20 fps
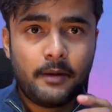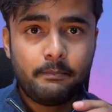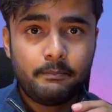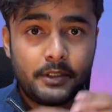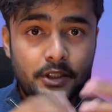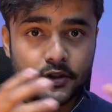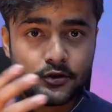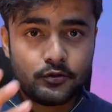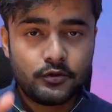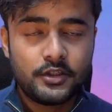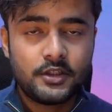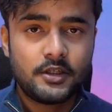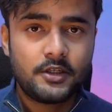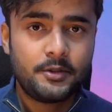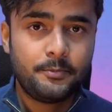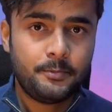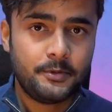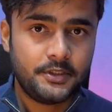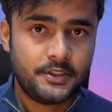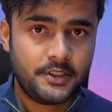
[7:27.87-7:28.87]
pictorial
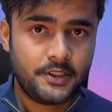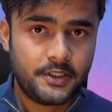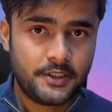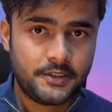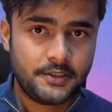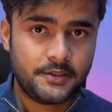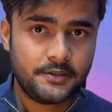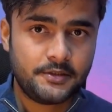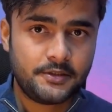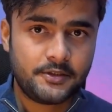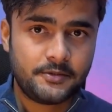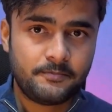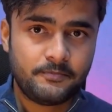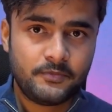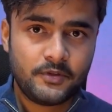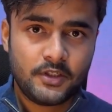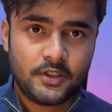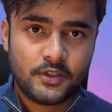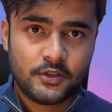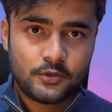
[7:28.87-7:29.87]
representations.
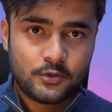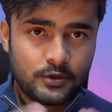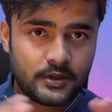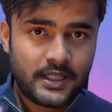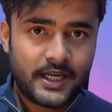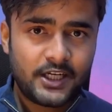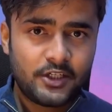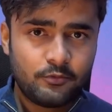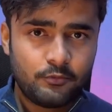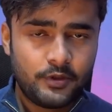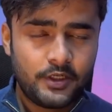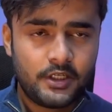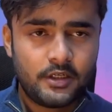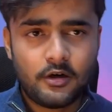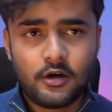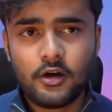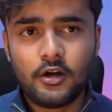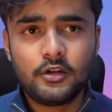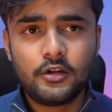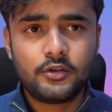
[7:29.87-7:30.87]
So that way,
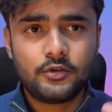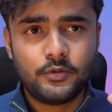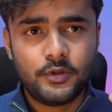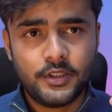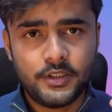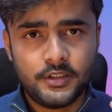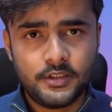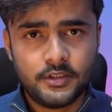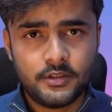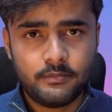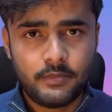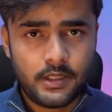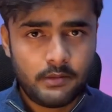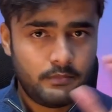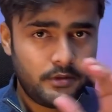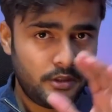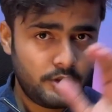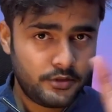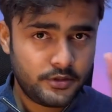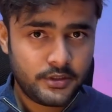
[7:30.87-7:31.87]
all together, by
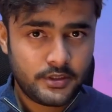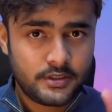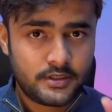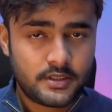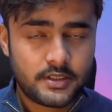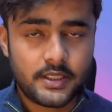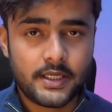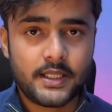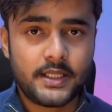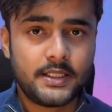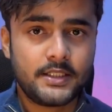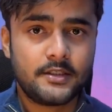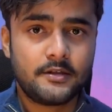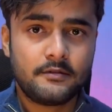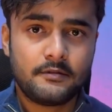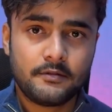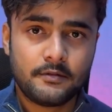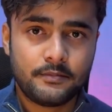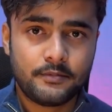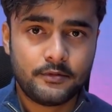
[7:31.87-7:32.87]
building this series
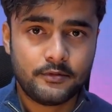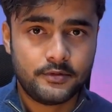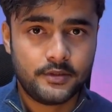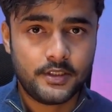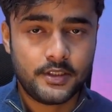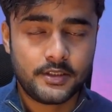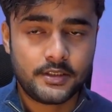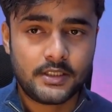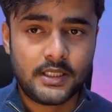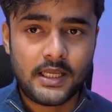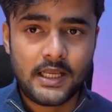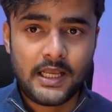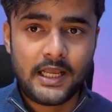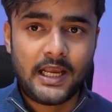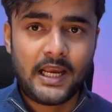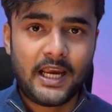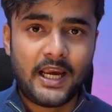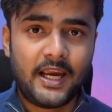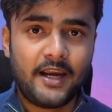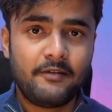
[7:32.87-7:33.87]
of projects,
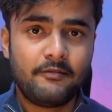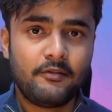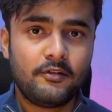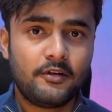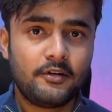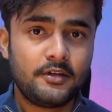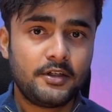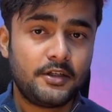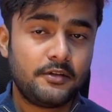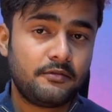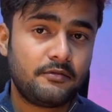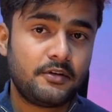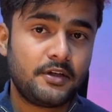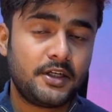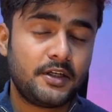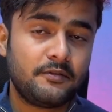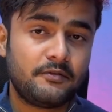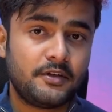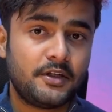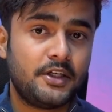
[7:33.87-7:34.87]
I have learned
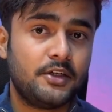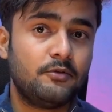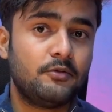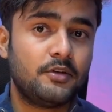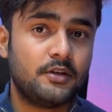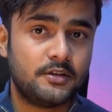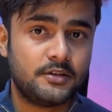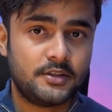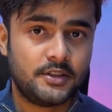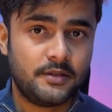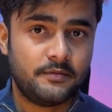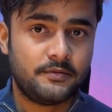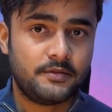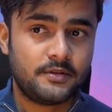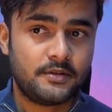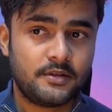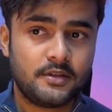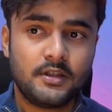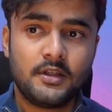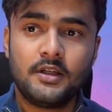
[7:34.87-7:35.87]
different new
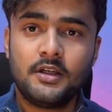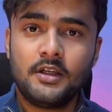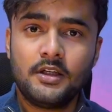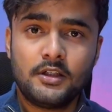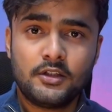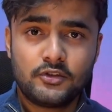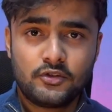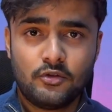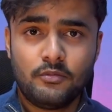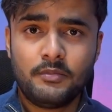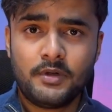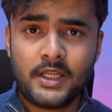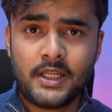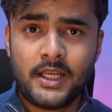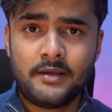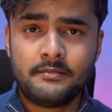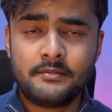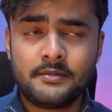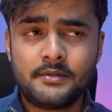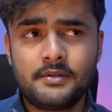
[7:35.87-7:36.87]
concepts.
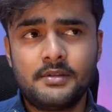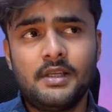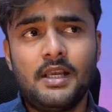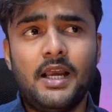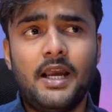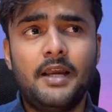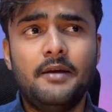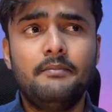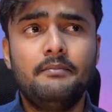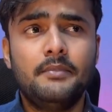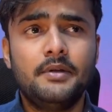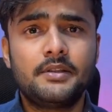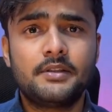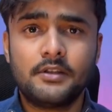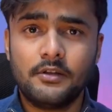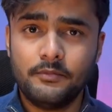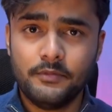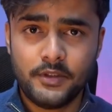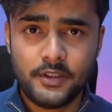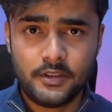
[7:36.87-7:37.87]
Sometimes I miss
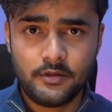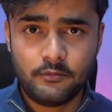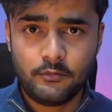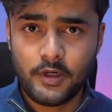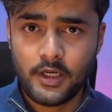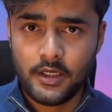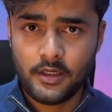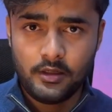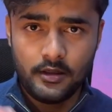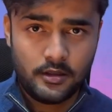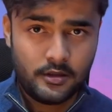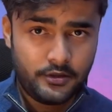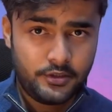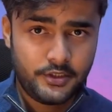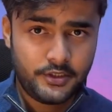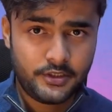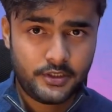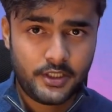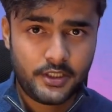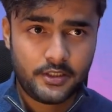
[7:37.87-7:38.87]
something while
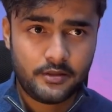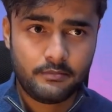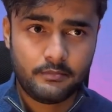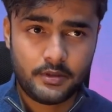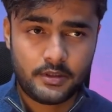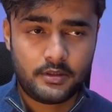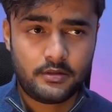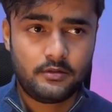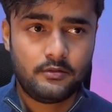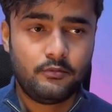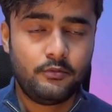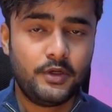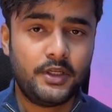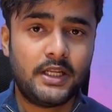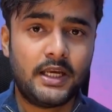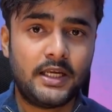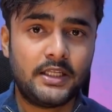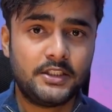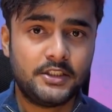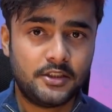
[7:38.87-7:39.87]
learning, right? But when
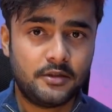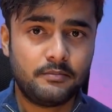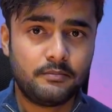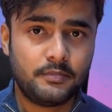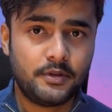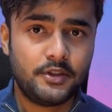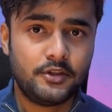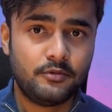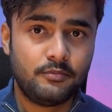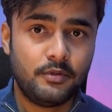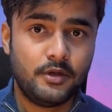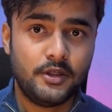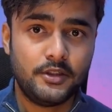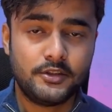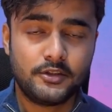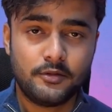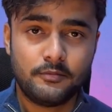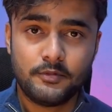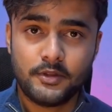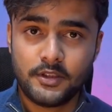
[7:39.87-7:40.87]
I jump into building
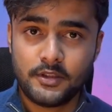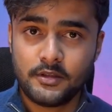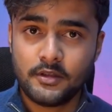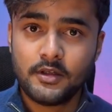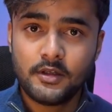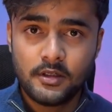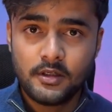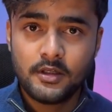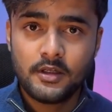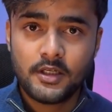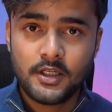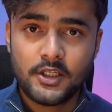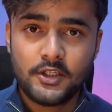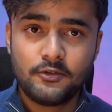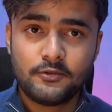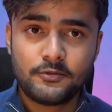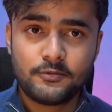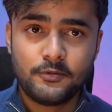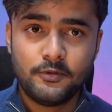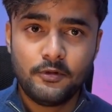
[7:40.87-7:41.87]
something
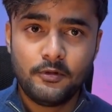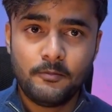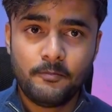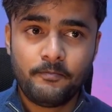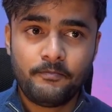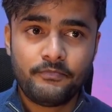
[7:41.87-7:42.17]
useful,